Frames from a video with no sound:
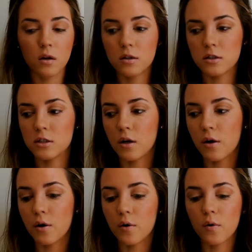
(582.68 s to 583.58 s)

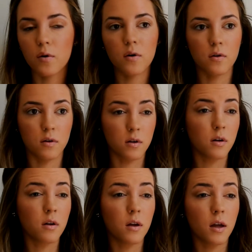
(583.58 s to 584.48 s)
So
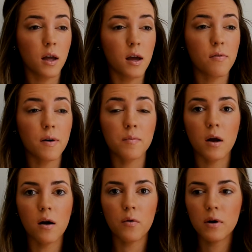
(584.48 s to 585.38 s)
if I'm
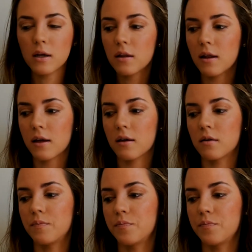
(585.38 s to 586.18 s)
not wanting, like,